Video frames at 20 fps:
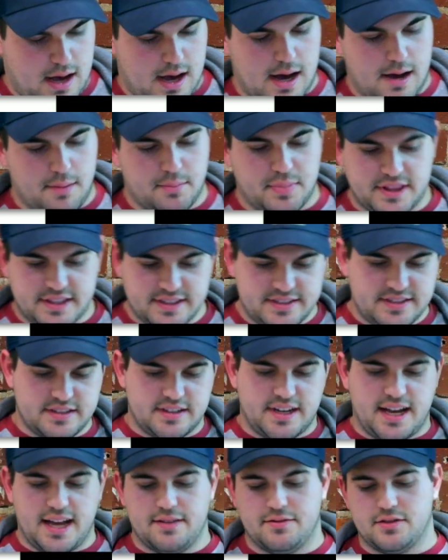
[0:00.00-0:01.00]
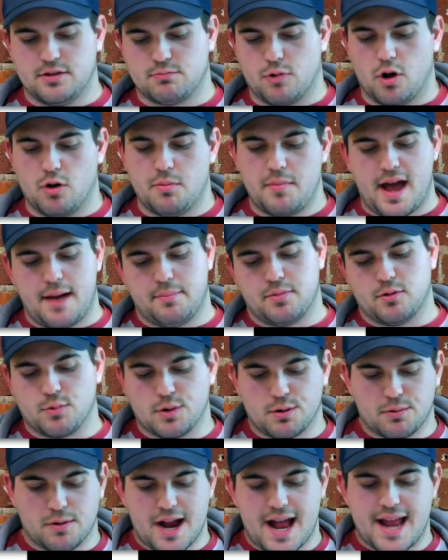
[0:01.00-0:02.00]
But this is kind of a roadmap of
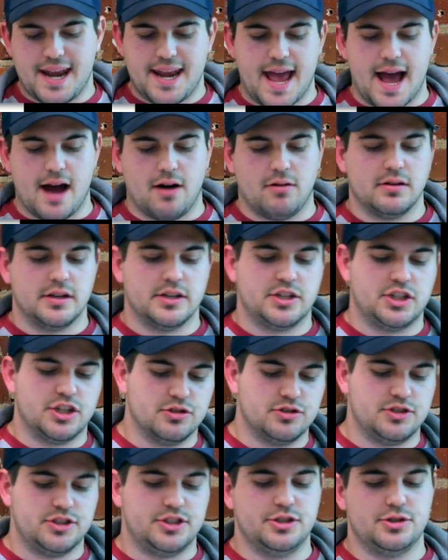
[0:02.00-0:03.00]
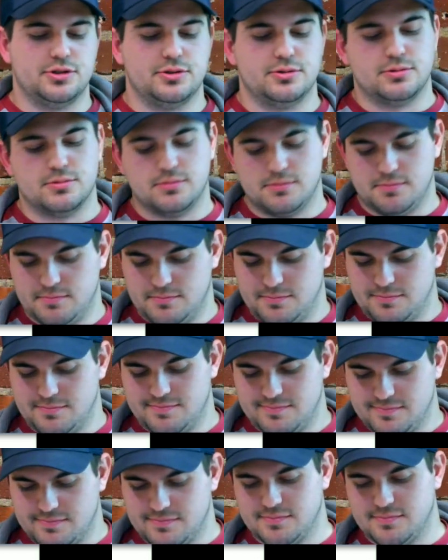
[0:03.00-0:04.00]
where we're at now. It shows you
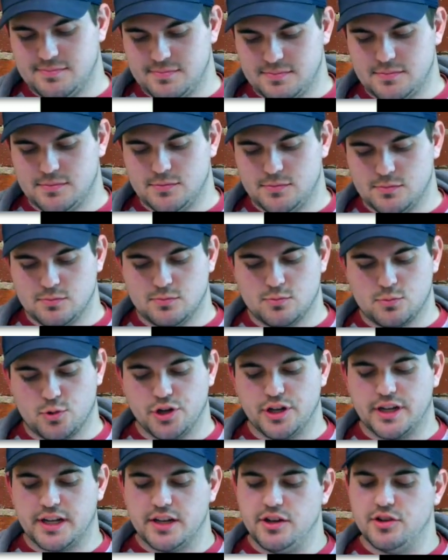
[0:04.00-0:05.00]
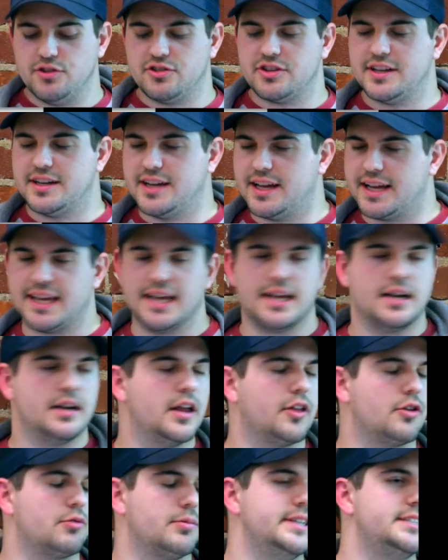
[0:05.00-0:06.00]
where you can use it. And again,
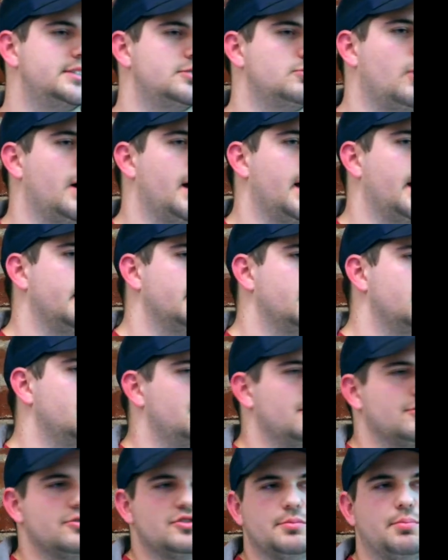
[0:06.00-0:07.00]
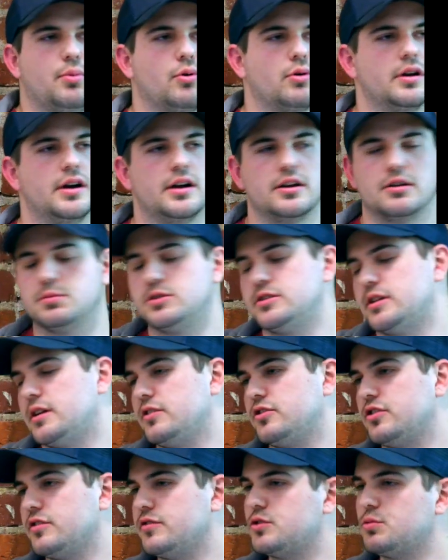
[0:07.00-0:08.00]
another reason why don't support
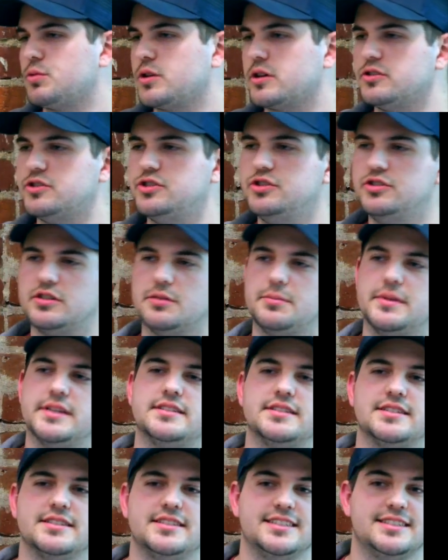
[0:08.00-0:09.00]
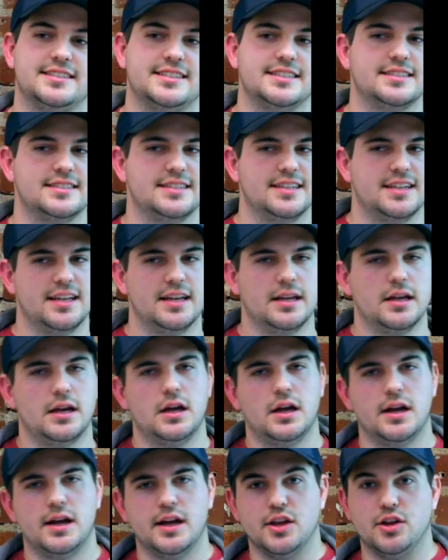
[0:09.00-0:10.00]
100% on service workers. Use them as an assistance.
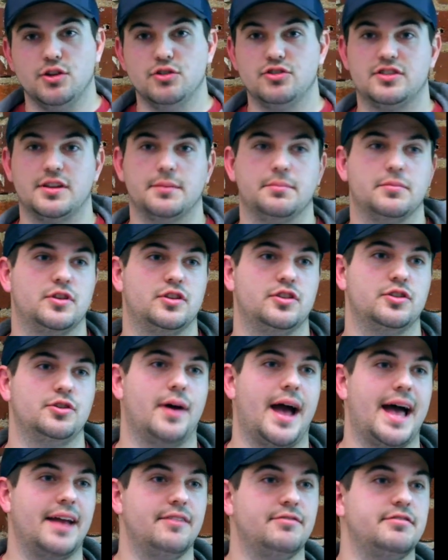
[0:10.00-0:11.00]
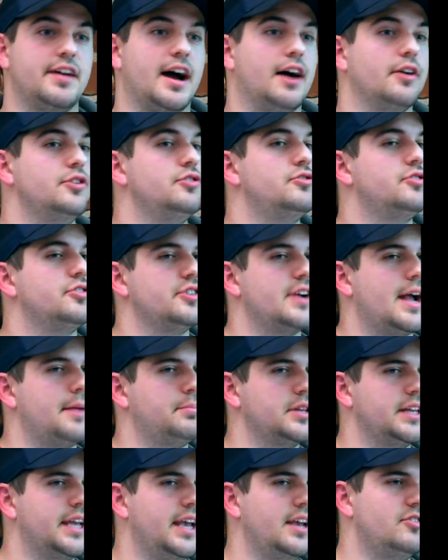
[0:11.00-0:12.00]
Use them to add value to your
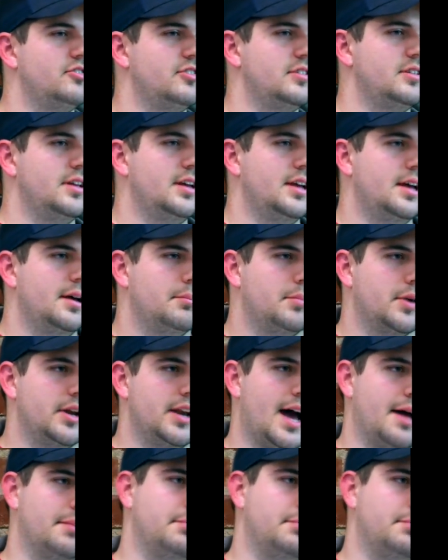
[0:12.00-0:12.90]
application, but